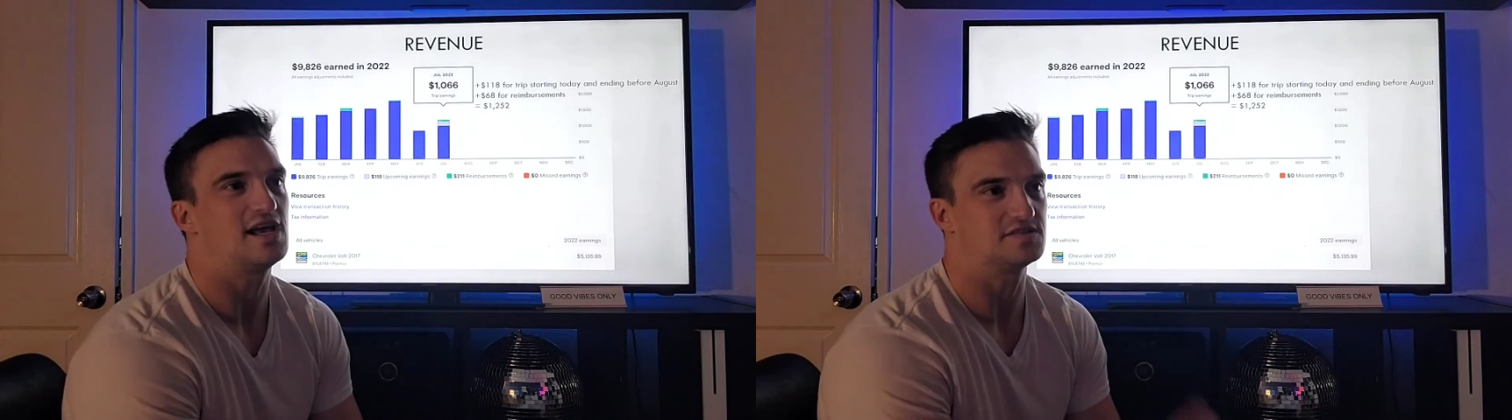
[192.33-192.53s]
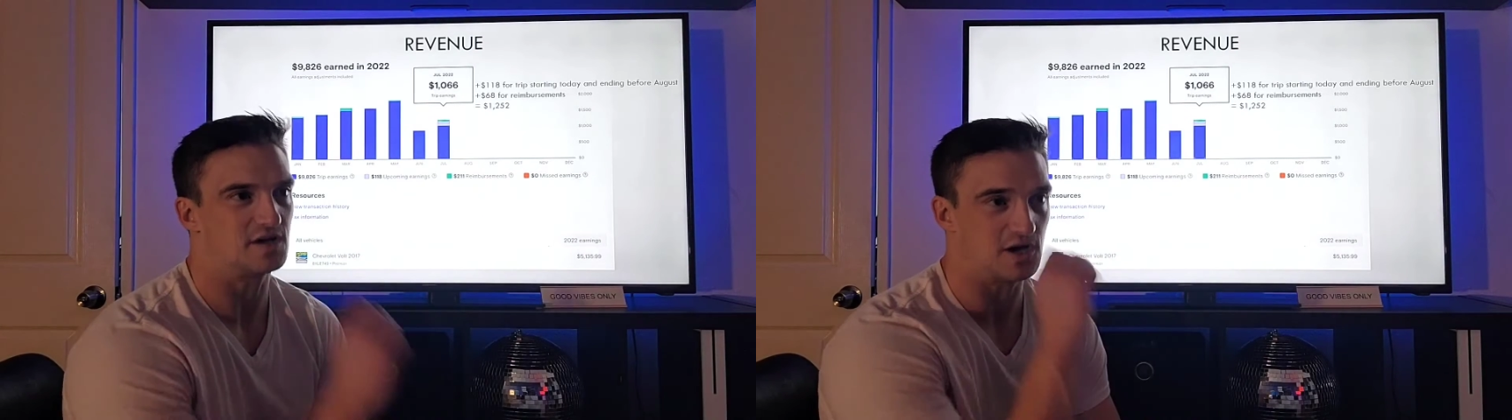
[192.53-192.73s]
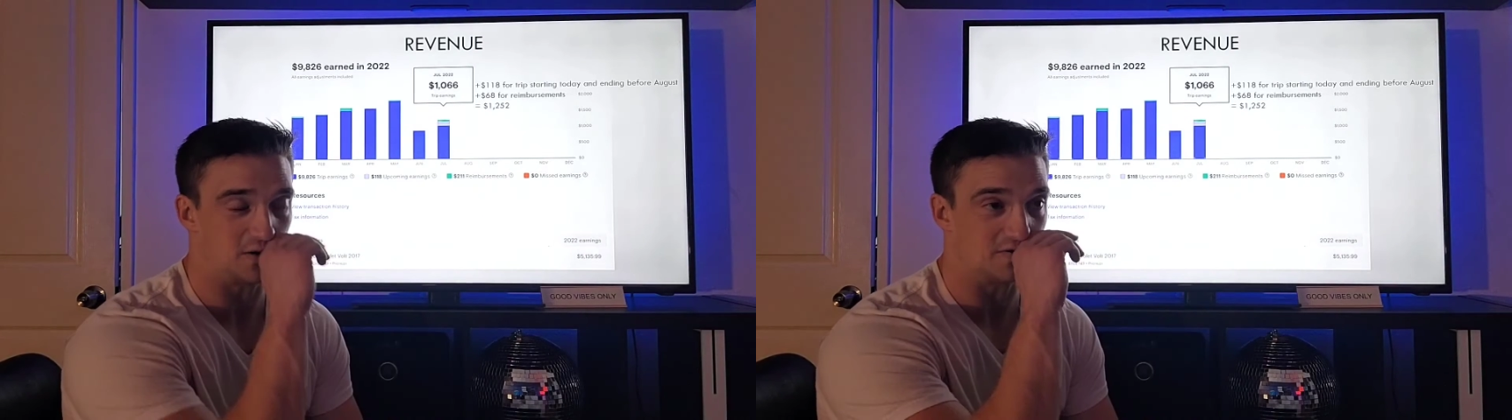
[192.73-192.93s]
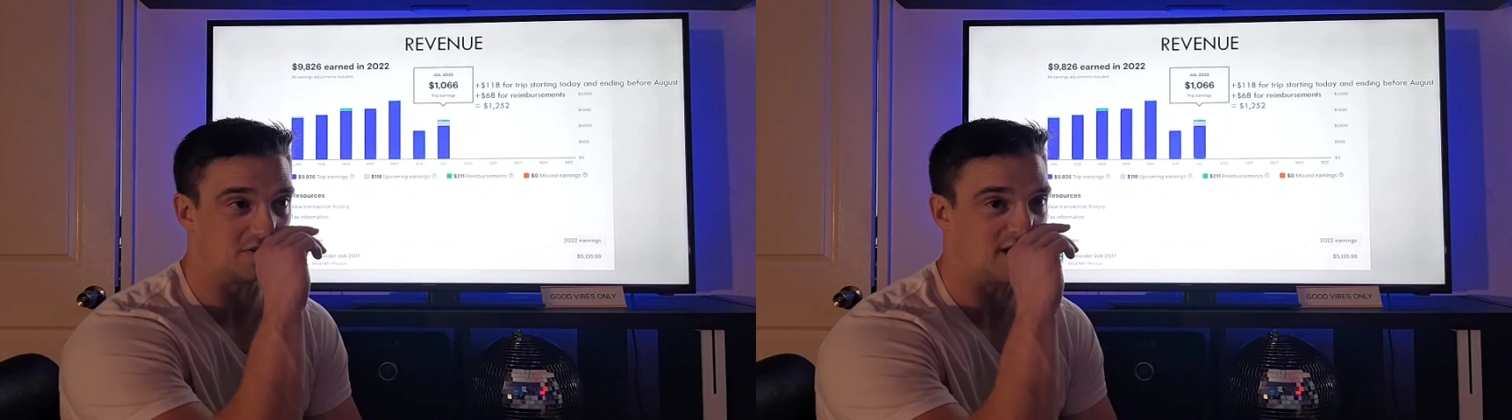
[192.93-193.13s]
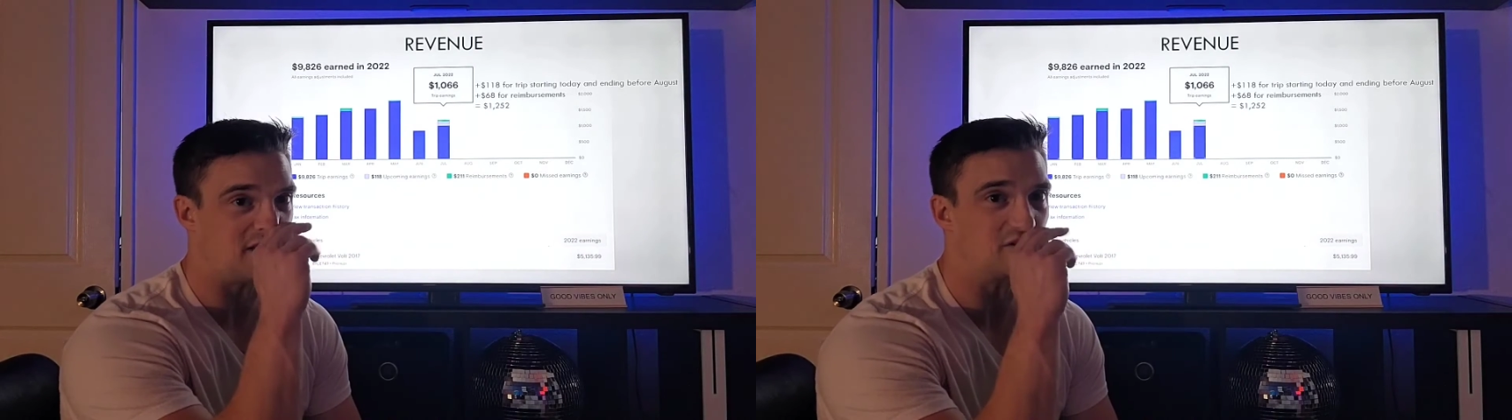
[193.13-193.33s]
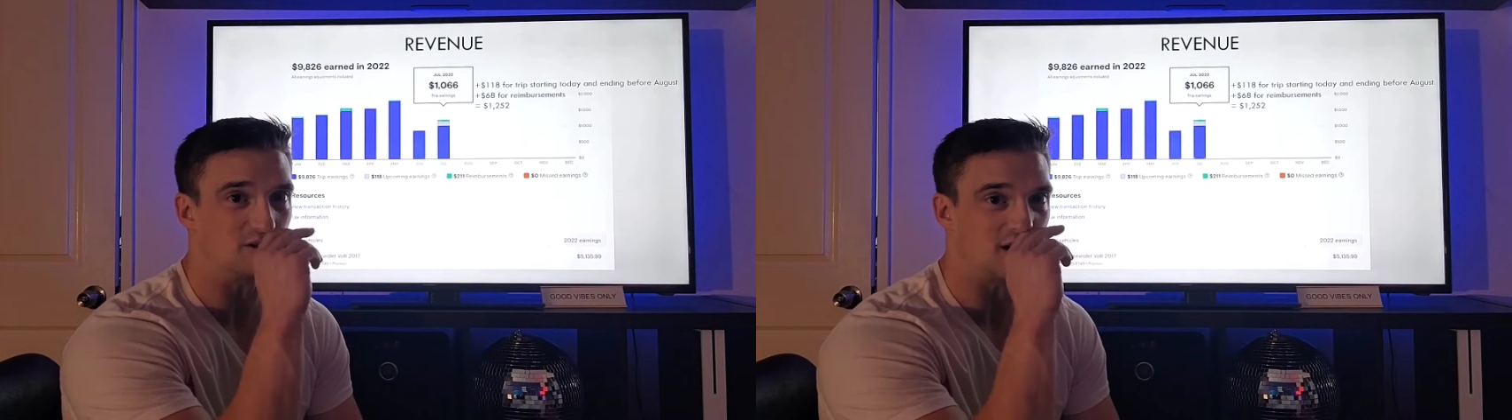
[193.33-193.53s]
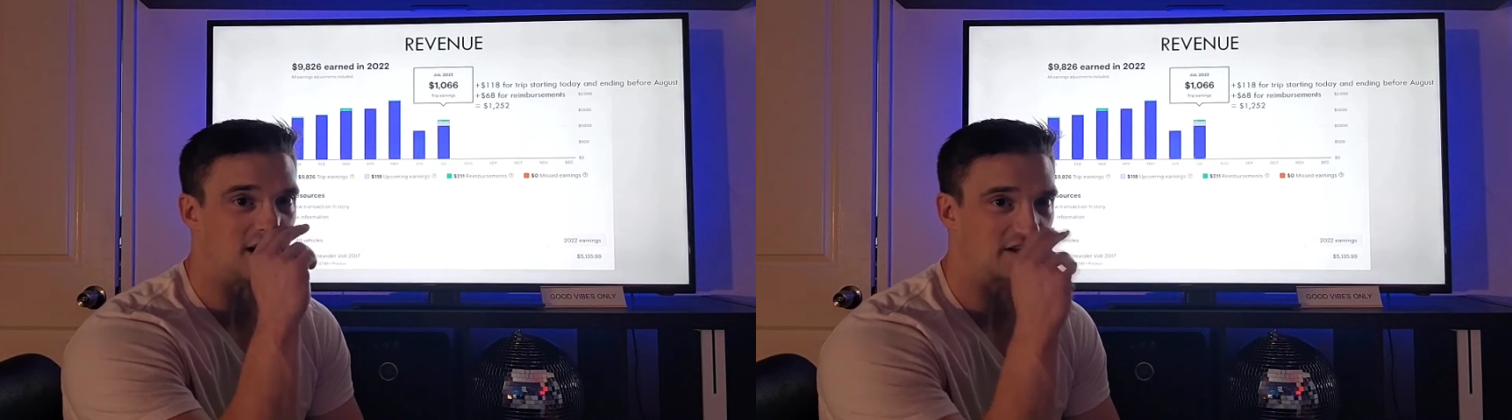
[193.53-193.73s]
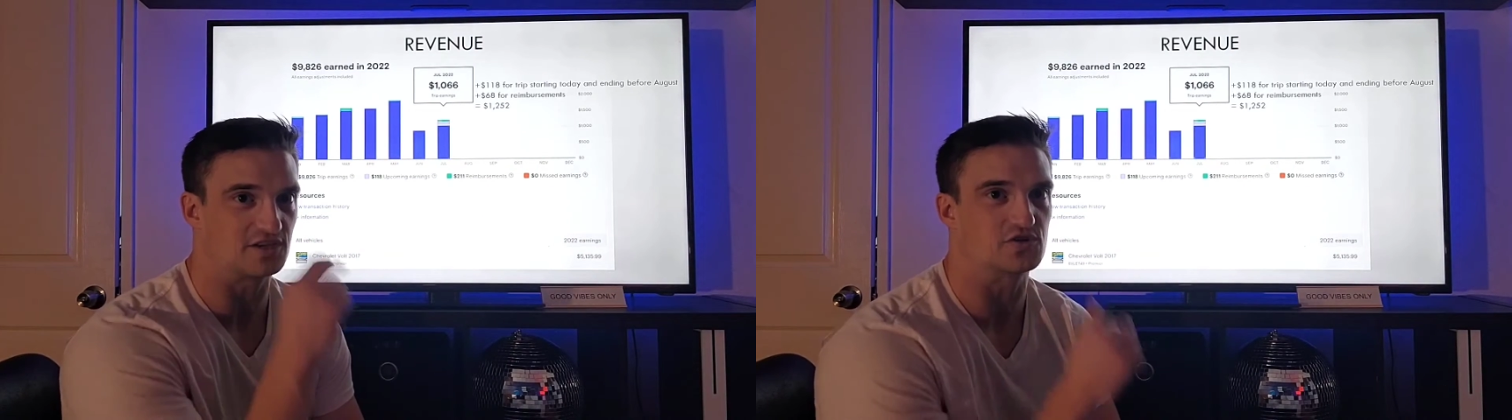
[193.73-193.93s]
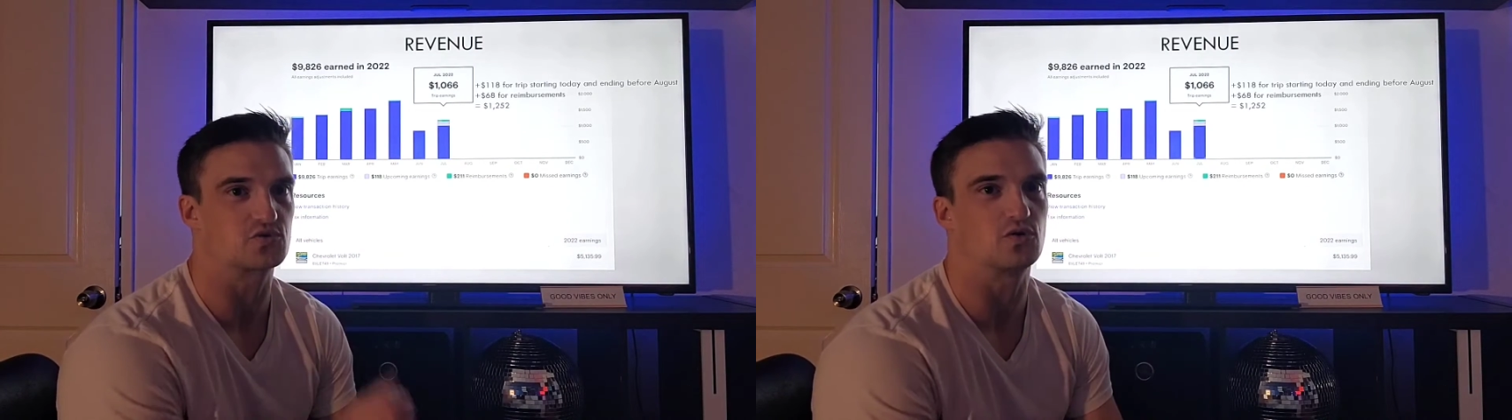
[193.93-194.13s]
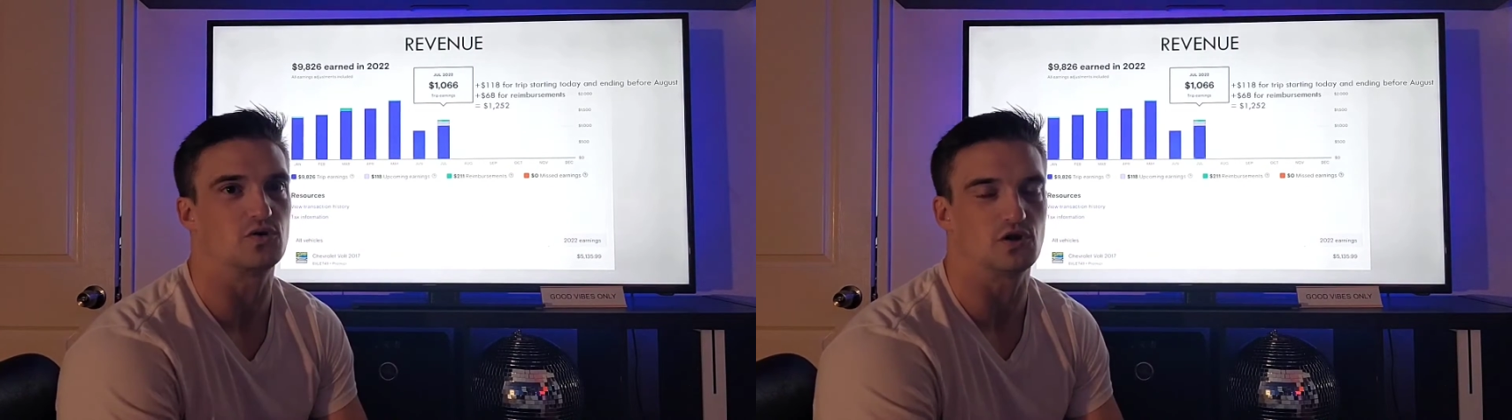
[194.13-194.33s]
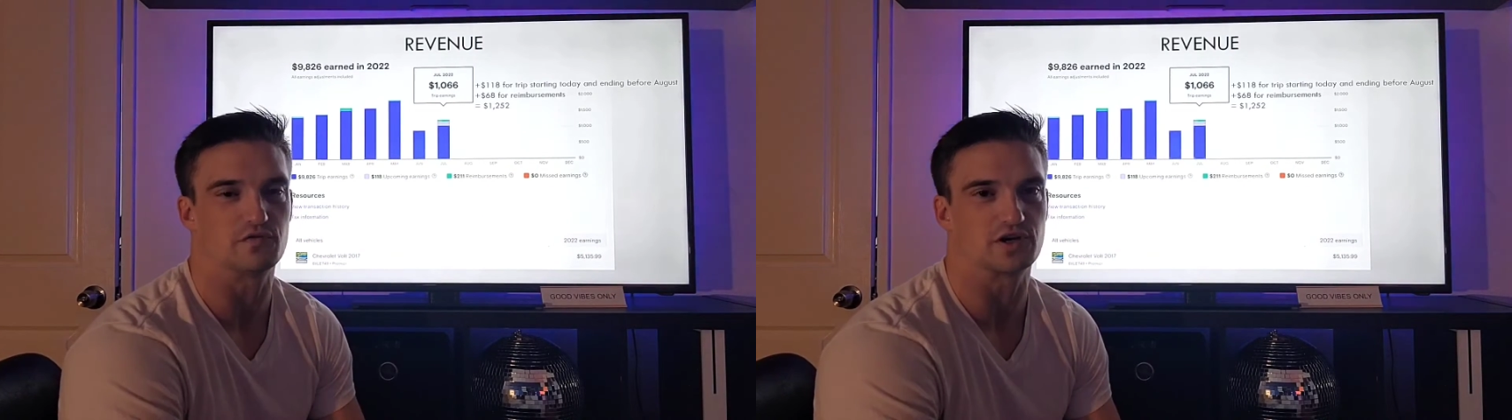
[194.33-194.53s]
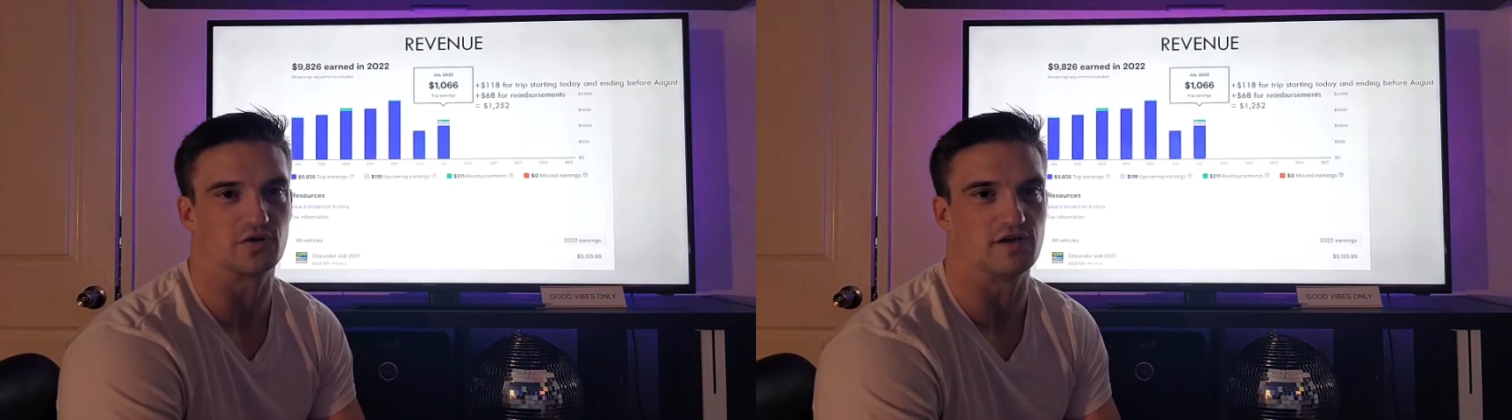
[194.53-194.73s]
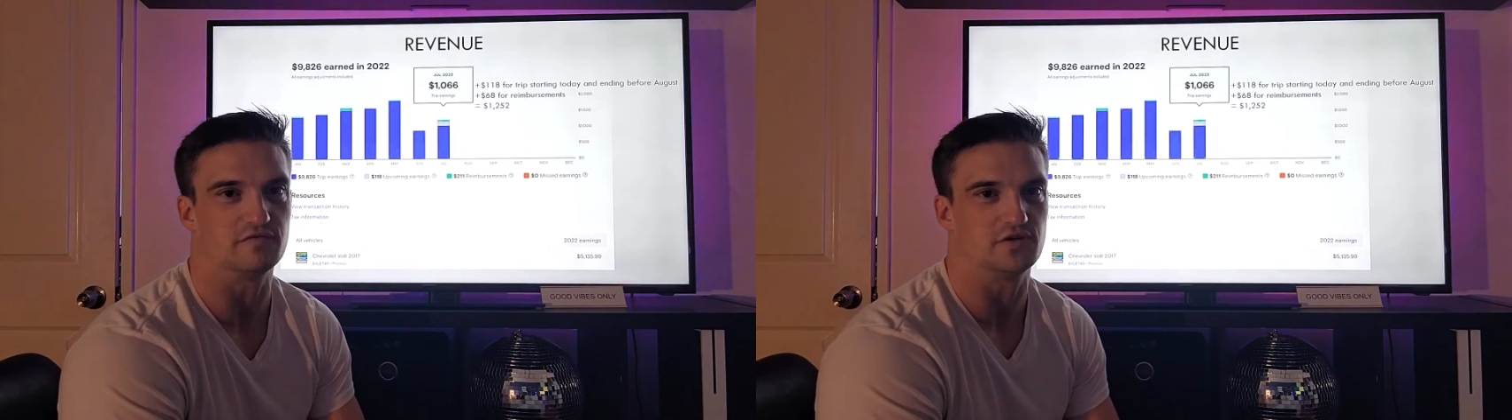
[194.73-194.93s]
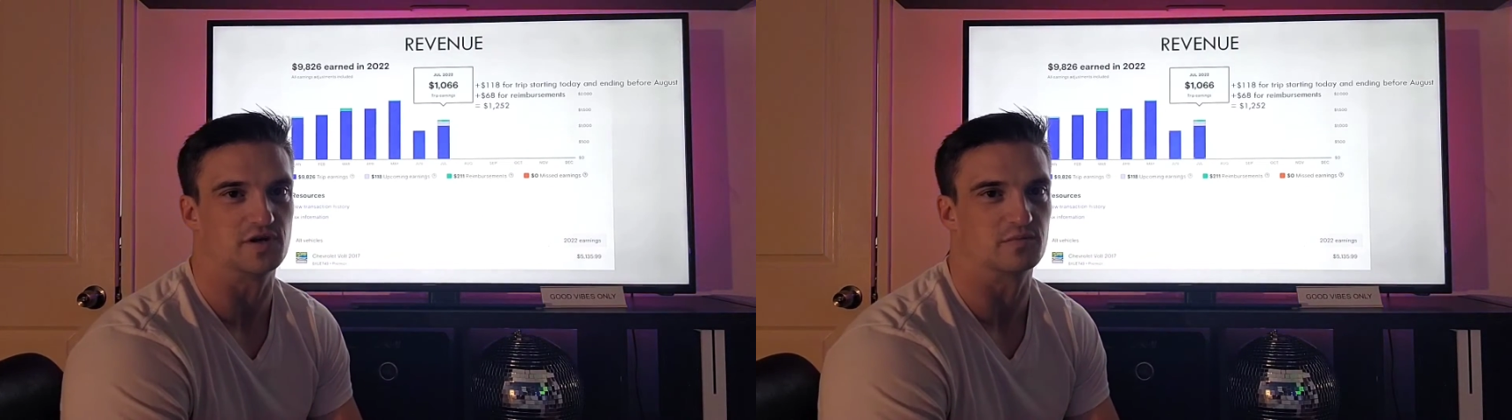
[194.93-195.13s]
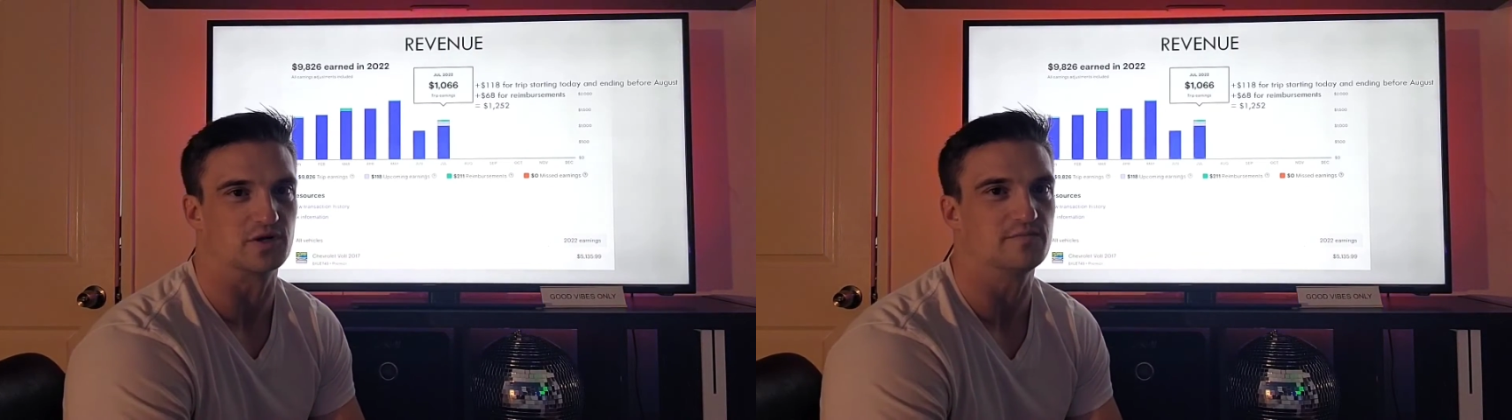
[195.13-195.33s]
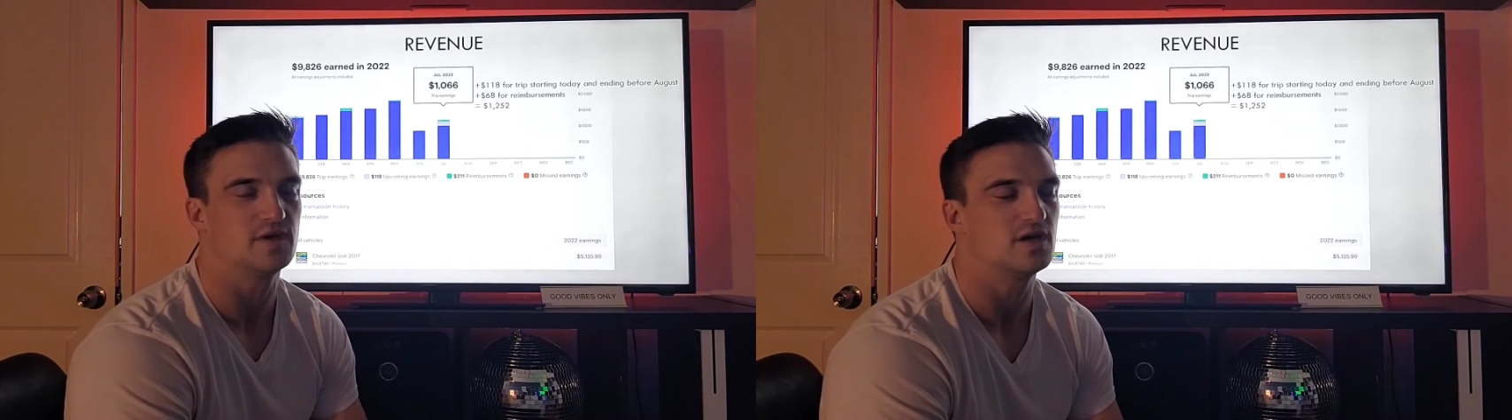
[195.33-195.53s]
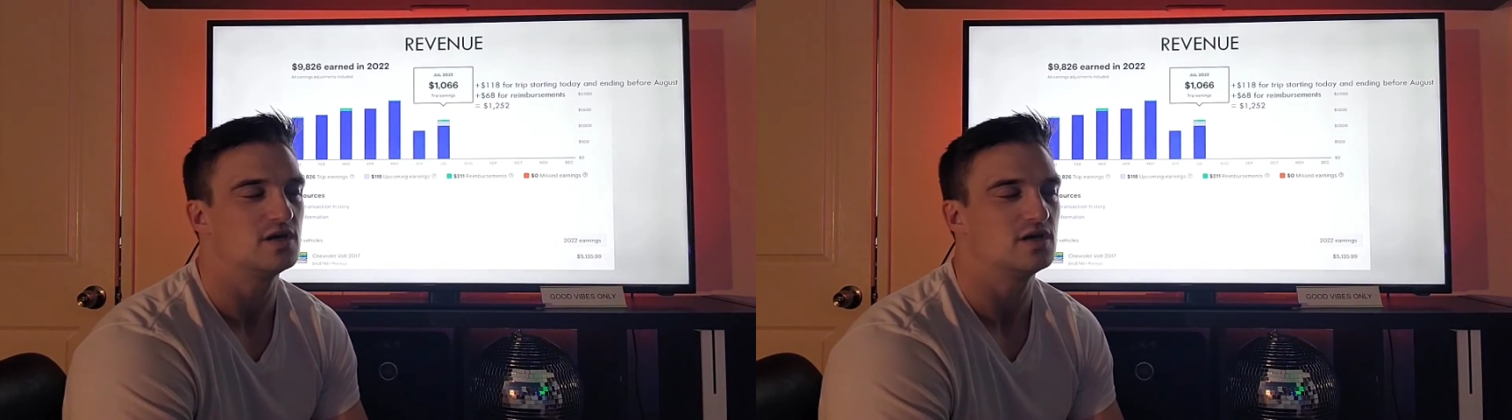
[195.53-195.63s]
as a host, you have a lot of control over your revenue number.